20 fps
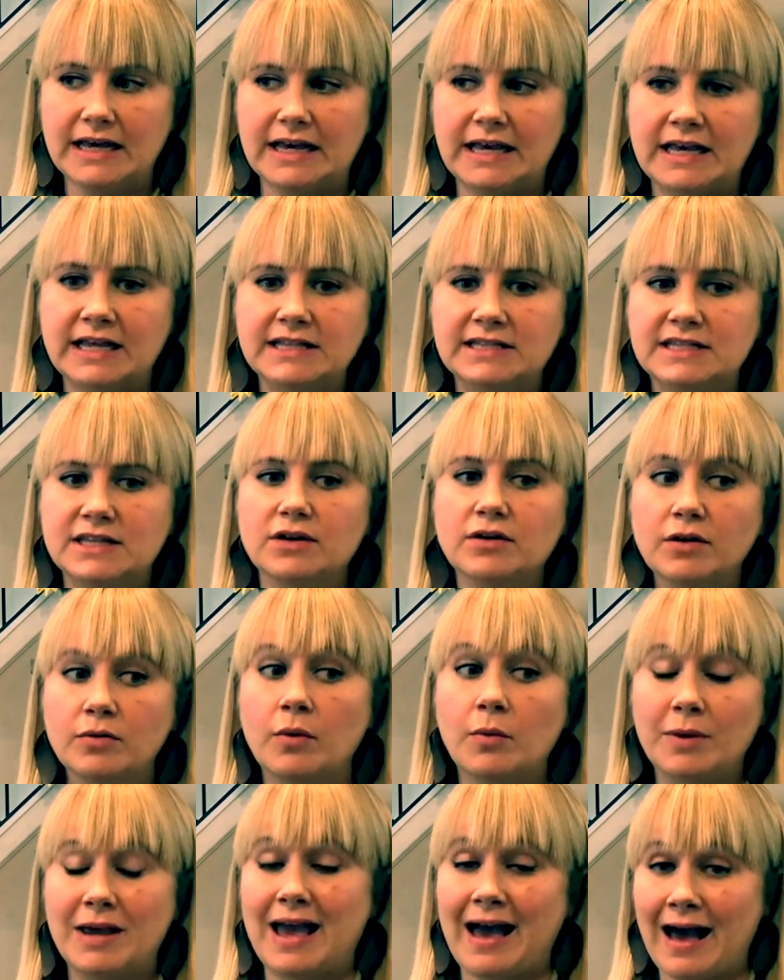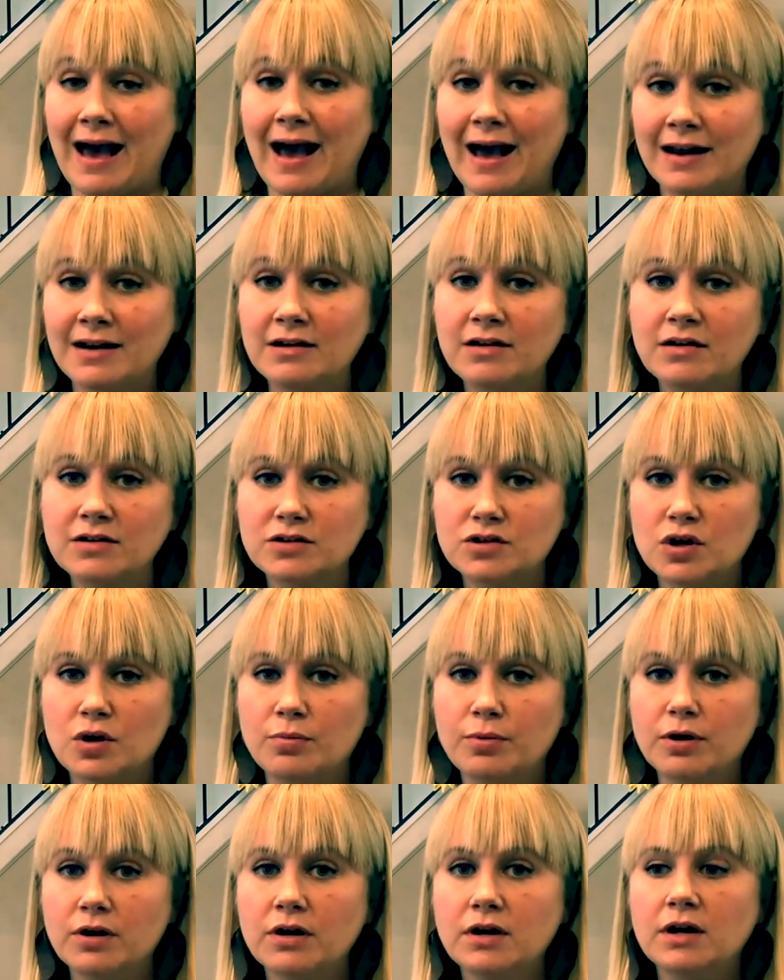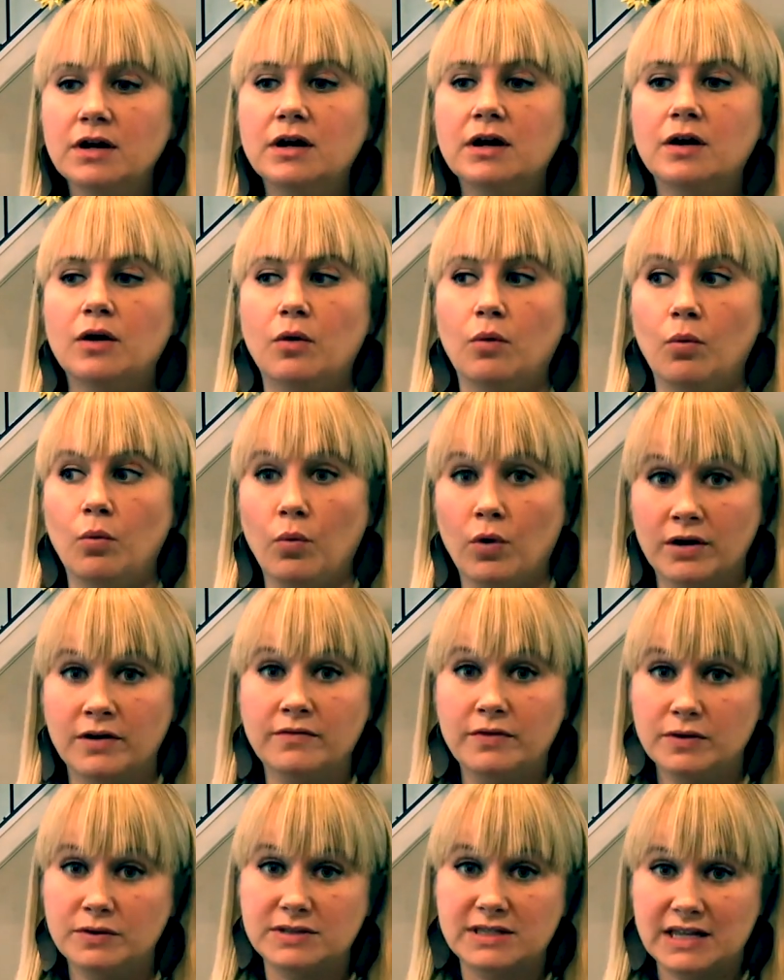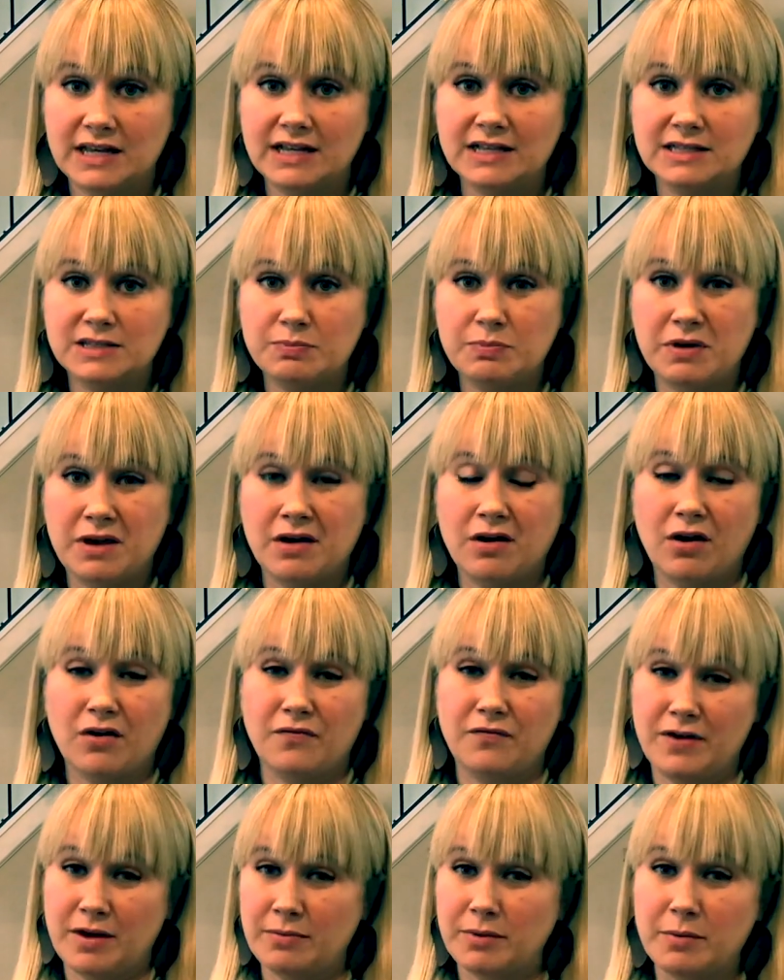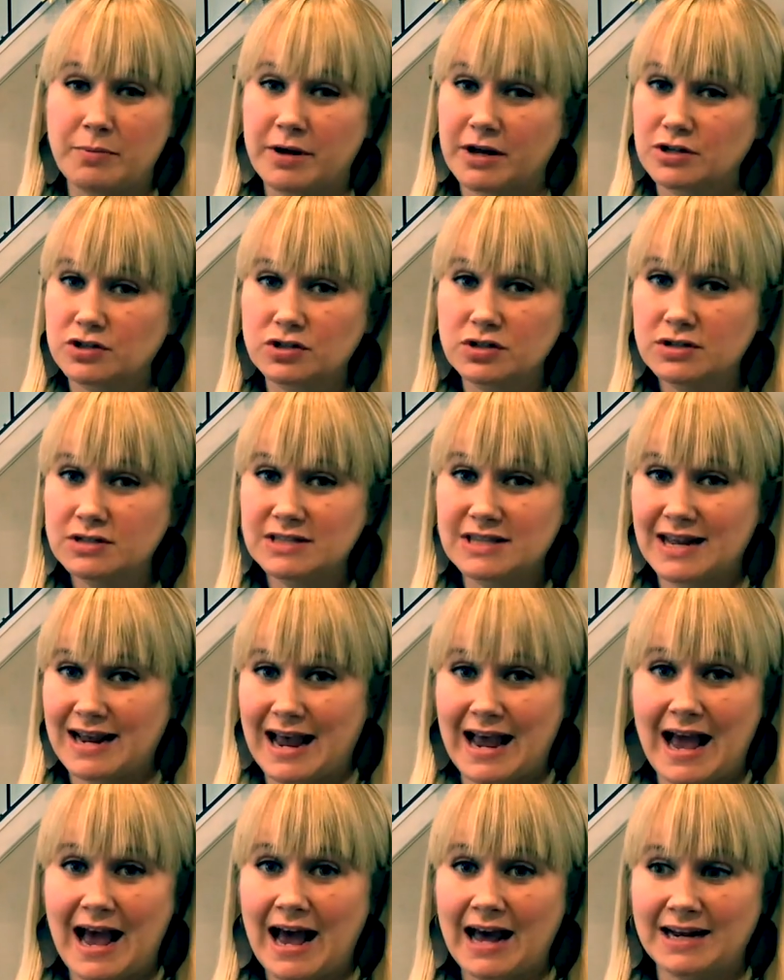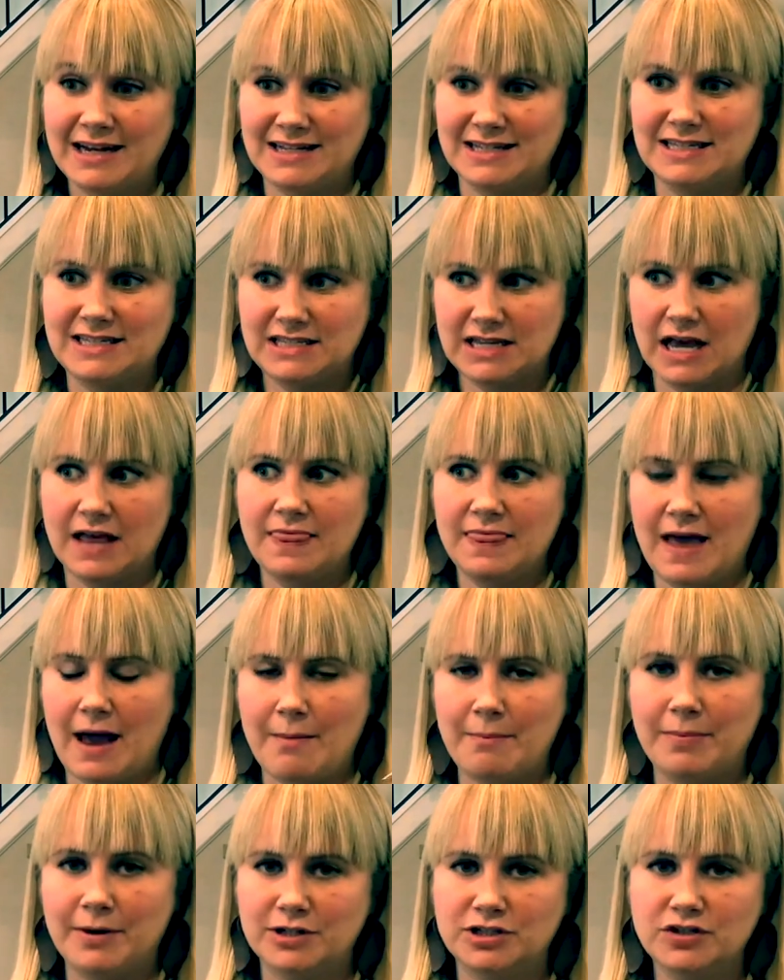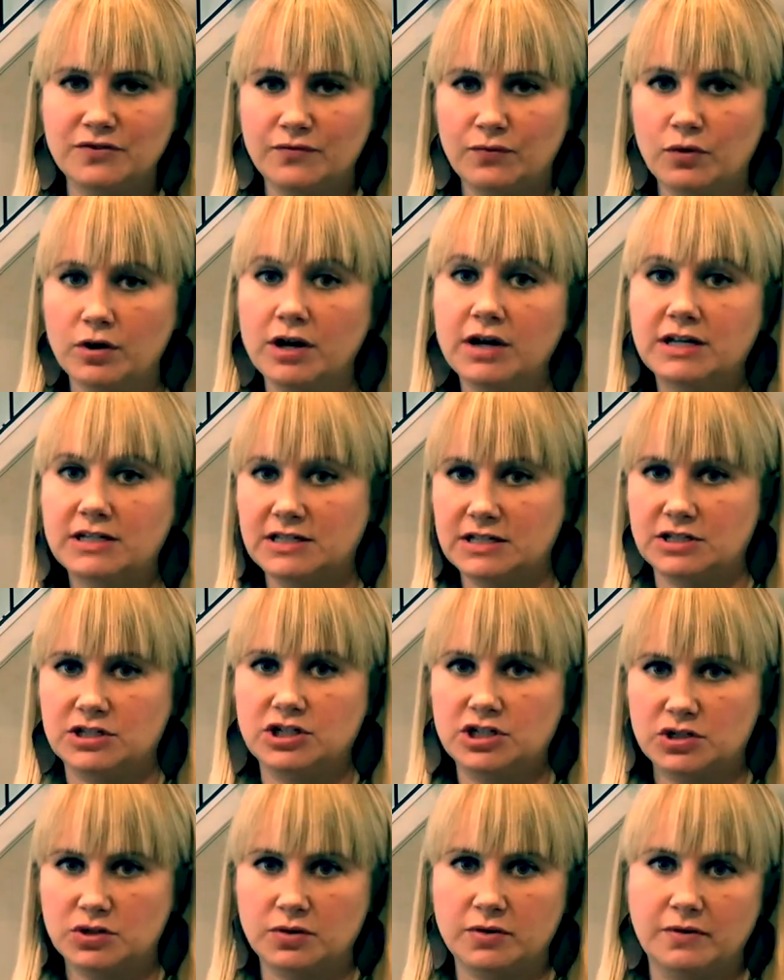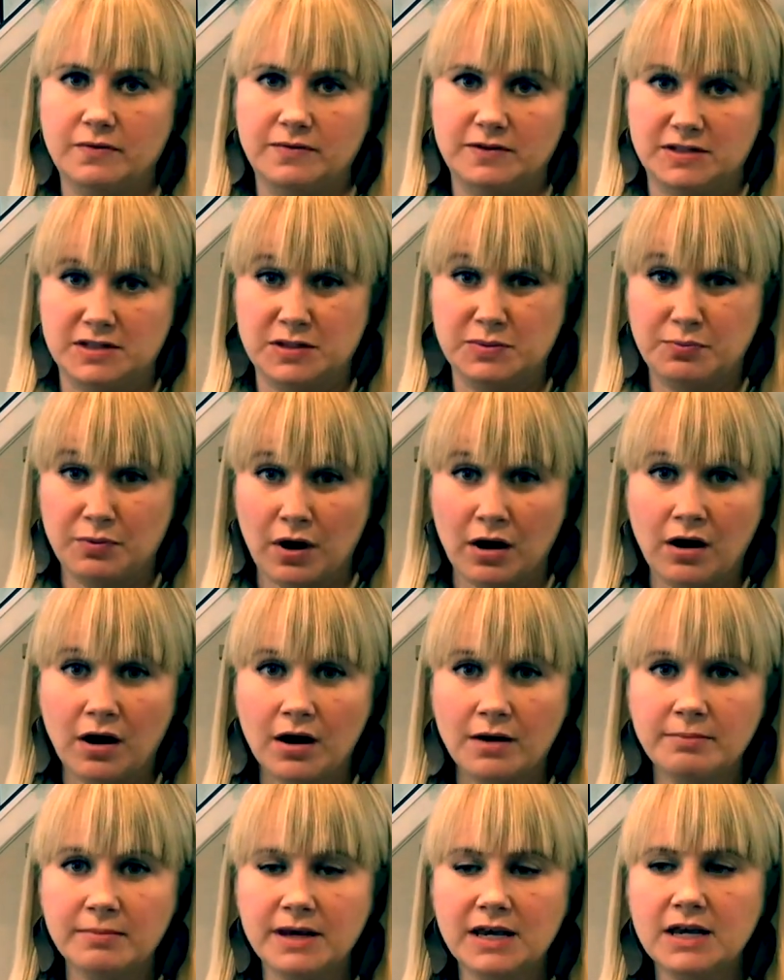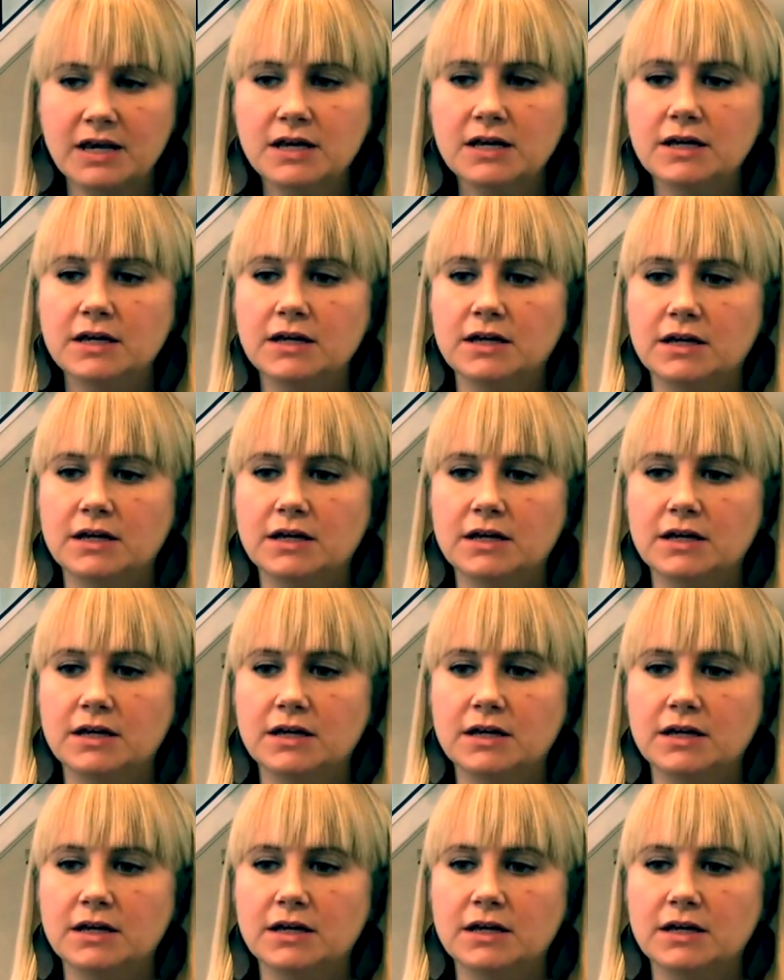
Considering what we had in October, one of those things being our family pictures that I hadn't done that budget for because it just sort of was sprung on me